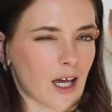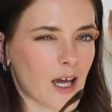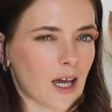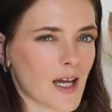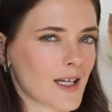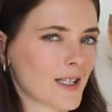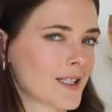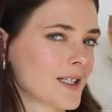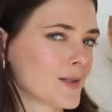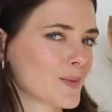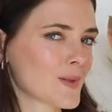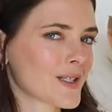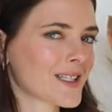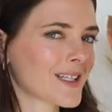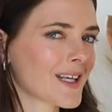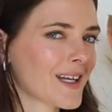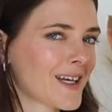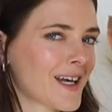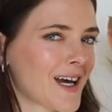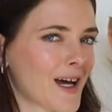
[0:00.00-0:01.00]

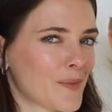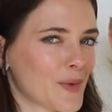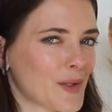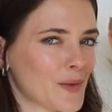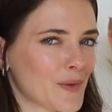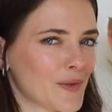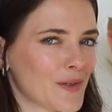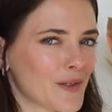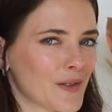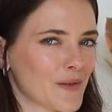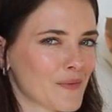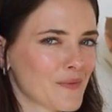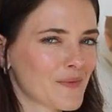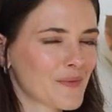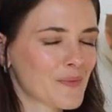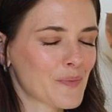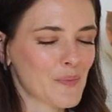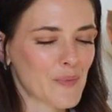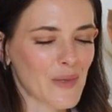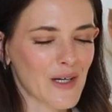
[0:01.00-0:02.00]
80% happy with them,
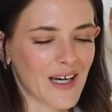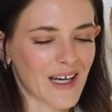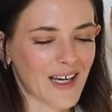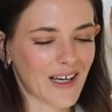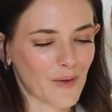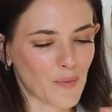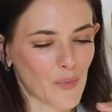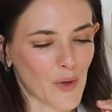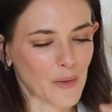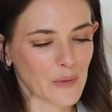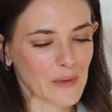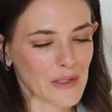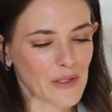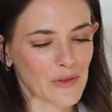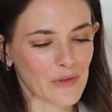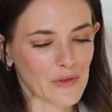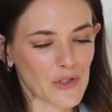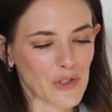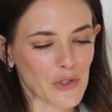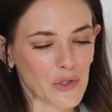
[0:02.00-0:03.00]
but I have
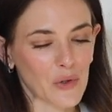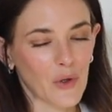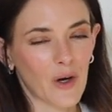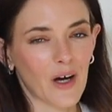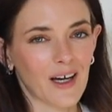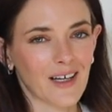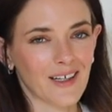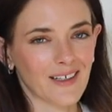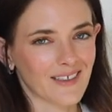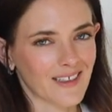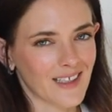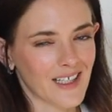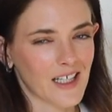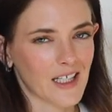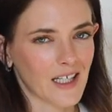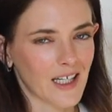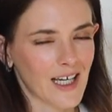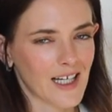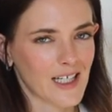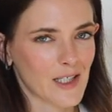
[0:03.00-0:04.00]
probably too higher
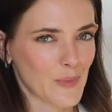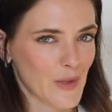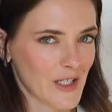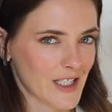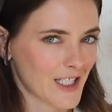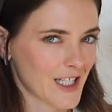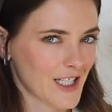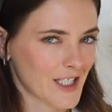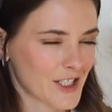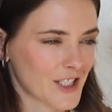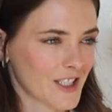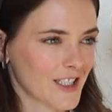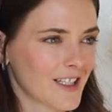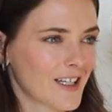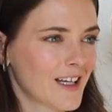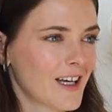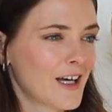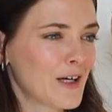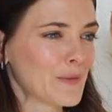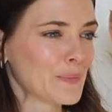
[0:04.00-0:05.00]
an
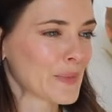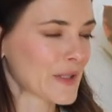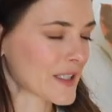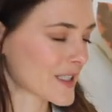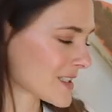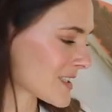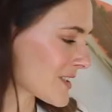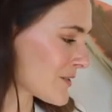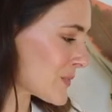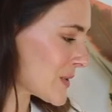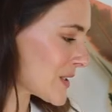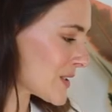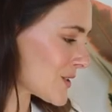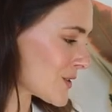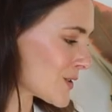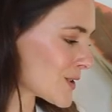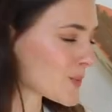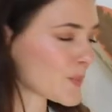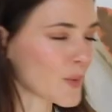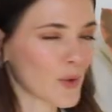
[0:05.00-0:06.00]
expectation because I've been
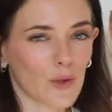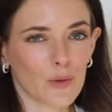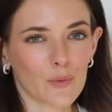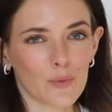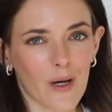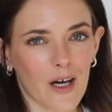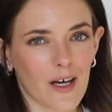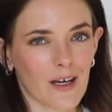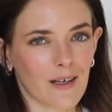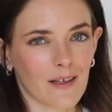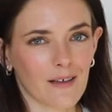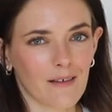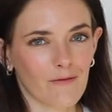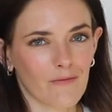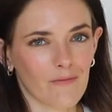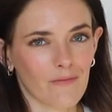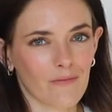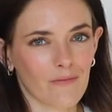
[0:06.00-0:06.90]
so spoiled by